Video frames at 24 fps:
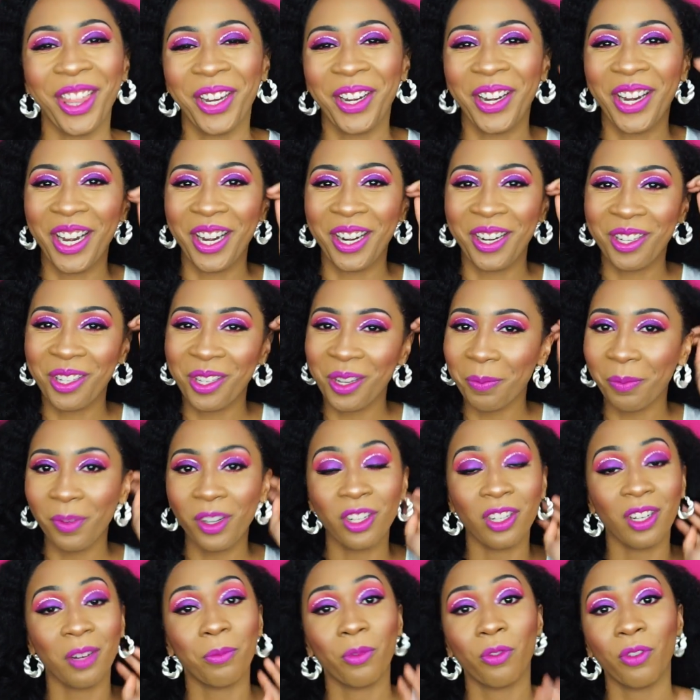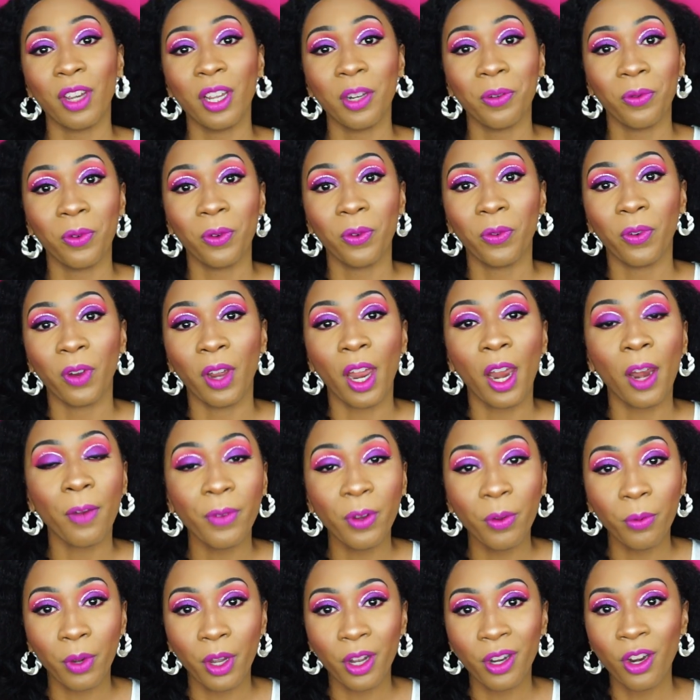here so much, and I'm grateful for
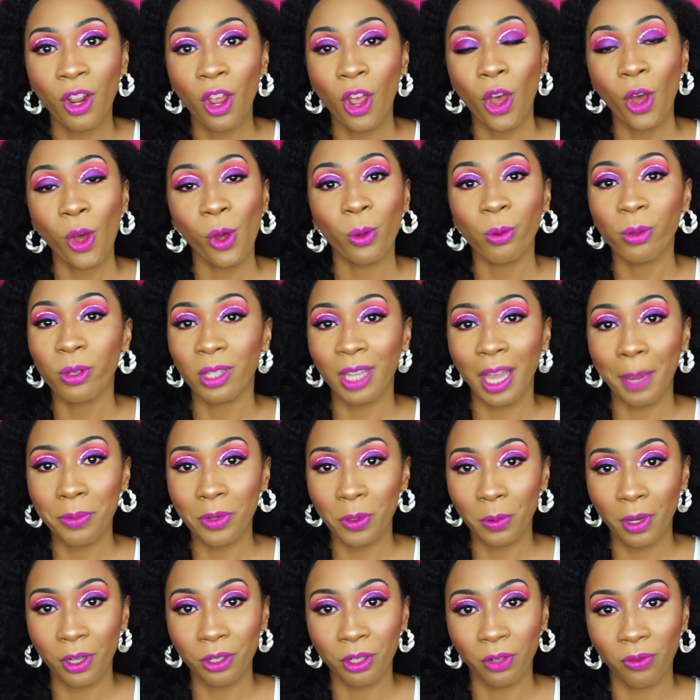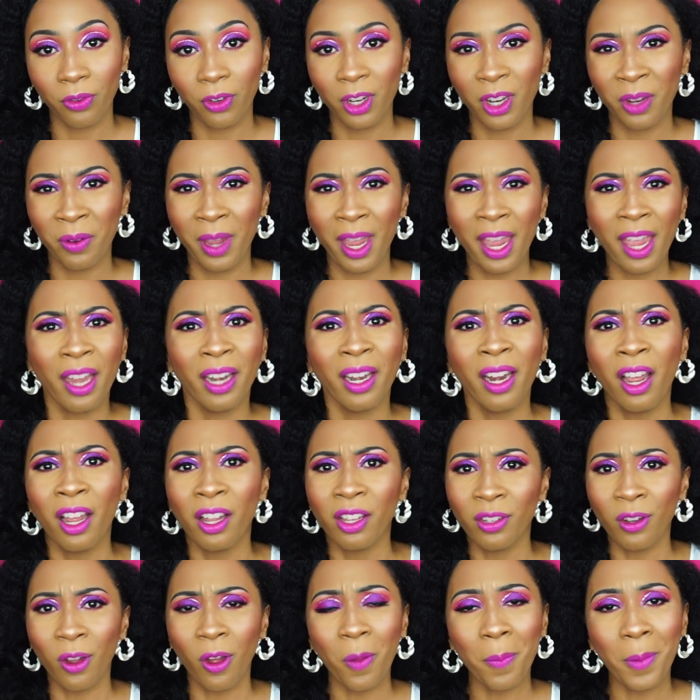everyone who stops to watch this video. And
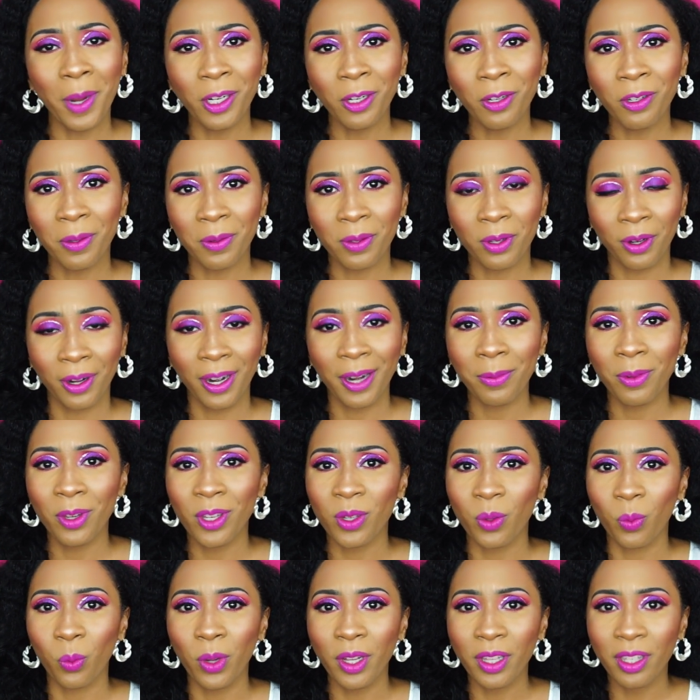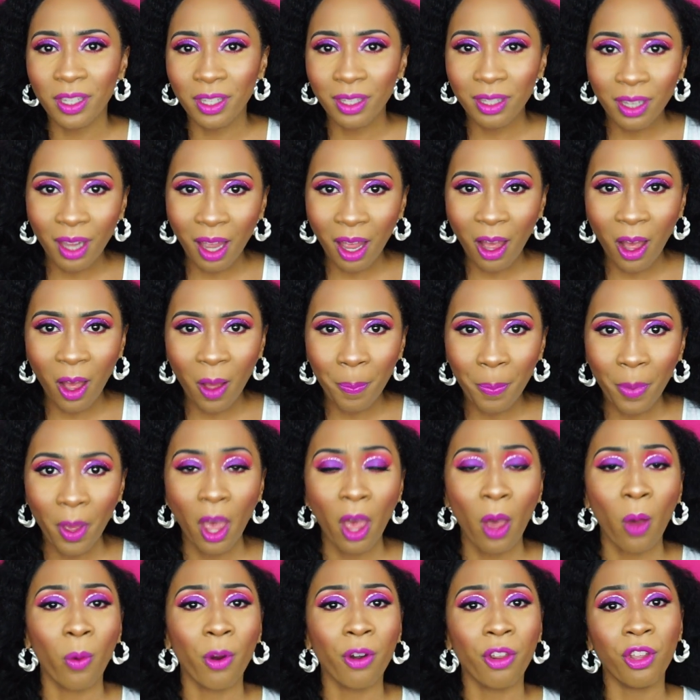to all my new subscribers, what's up?
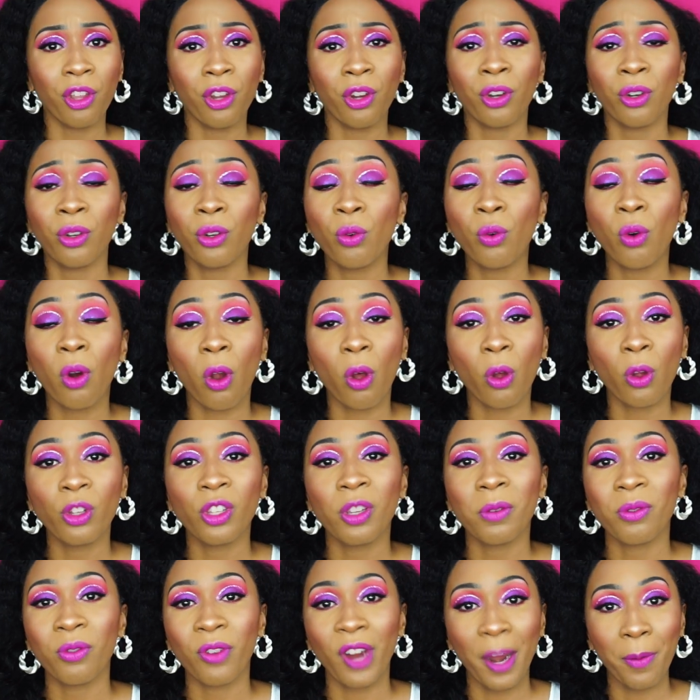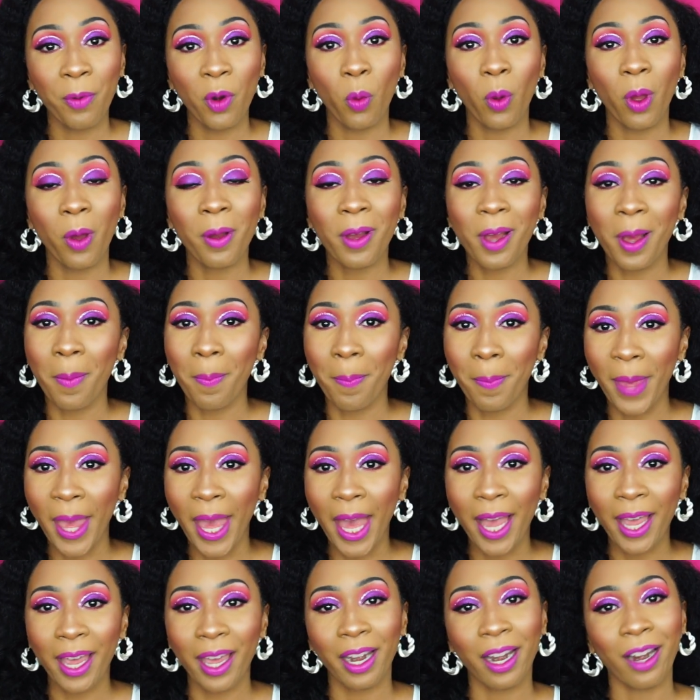Whether you're a new or old subscriber, welcome
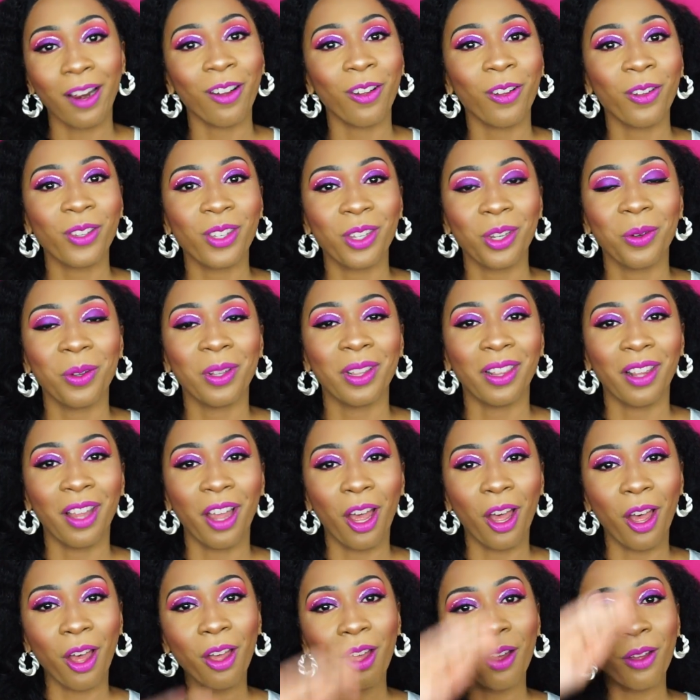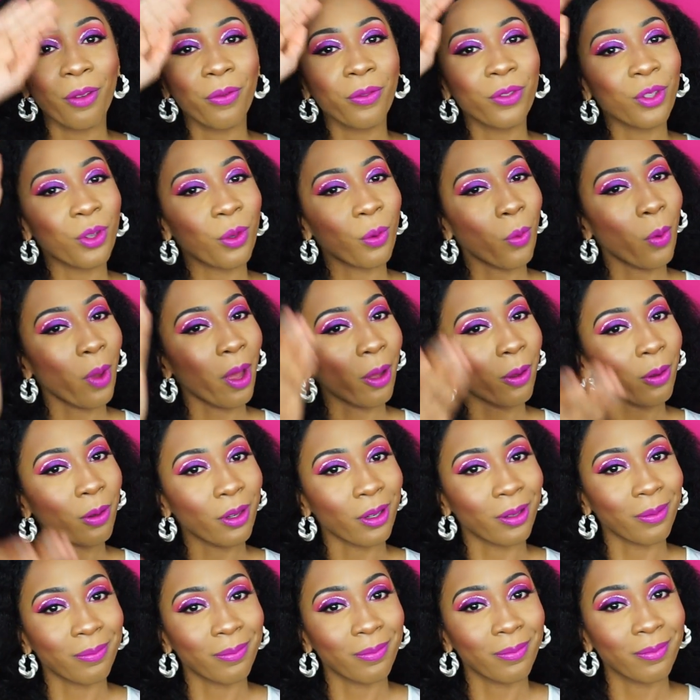back. And I also love to
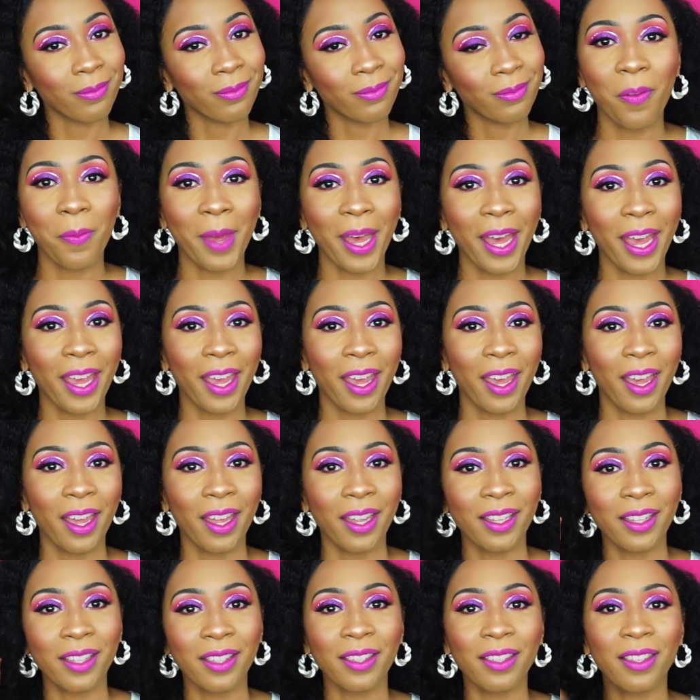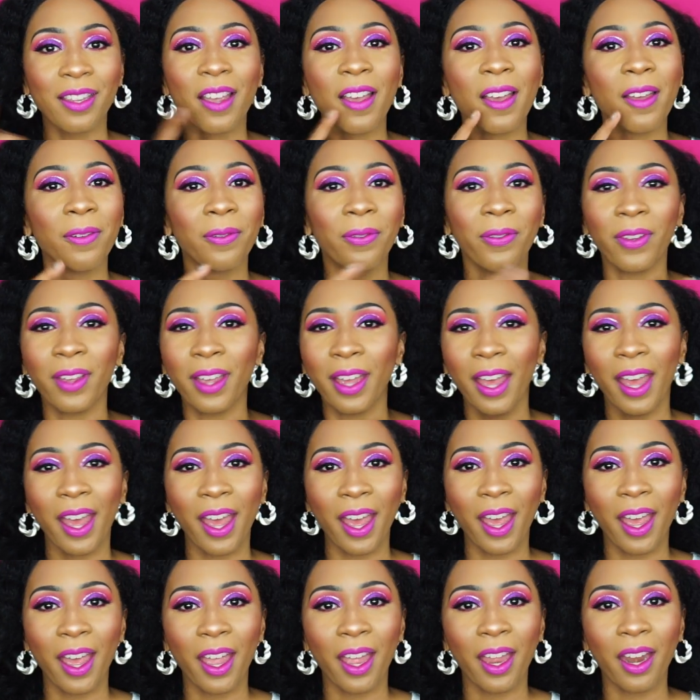welcome my deaf
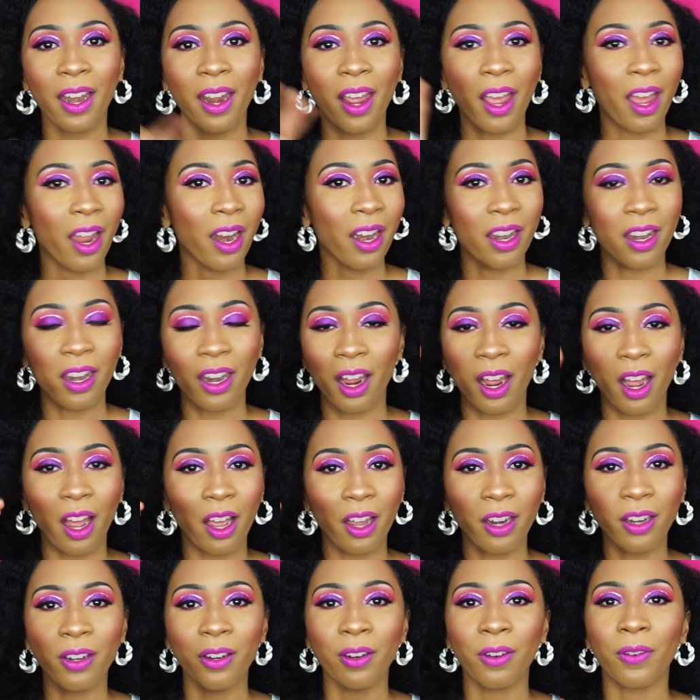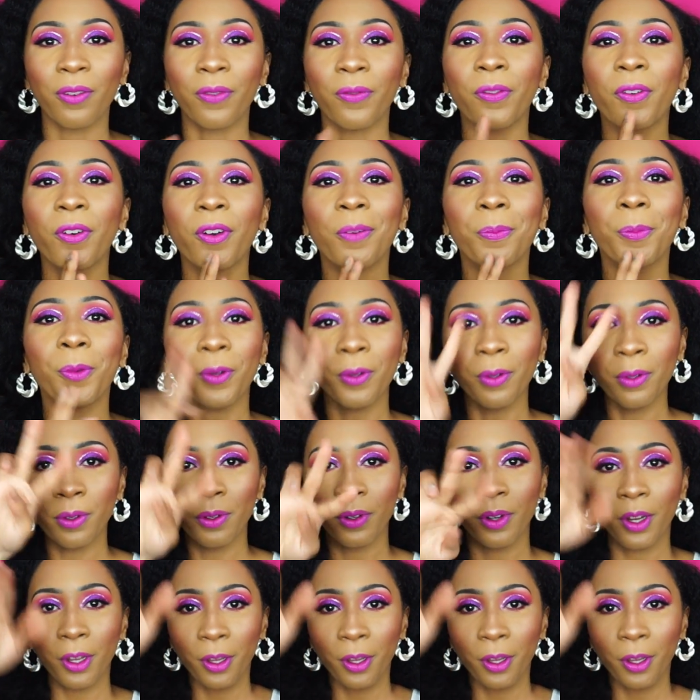and non-verbal